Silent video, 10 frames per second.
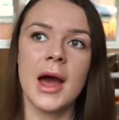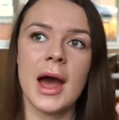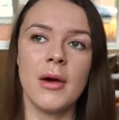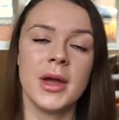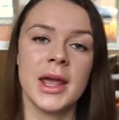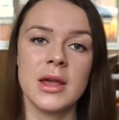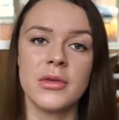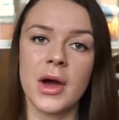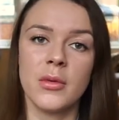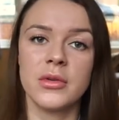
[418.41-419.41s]
How he
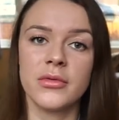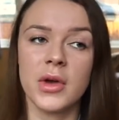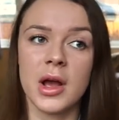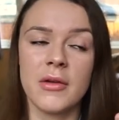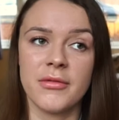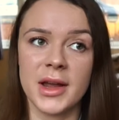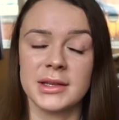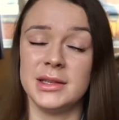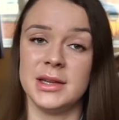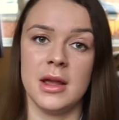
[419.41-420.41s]
that would have
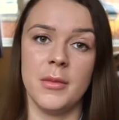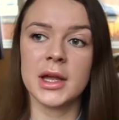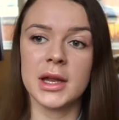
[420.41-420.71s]
affected him.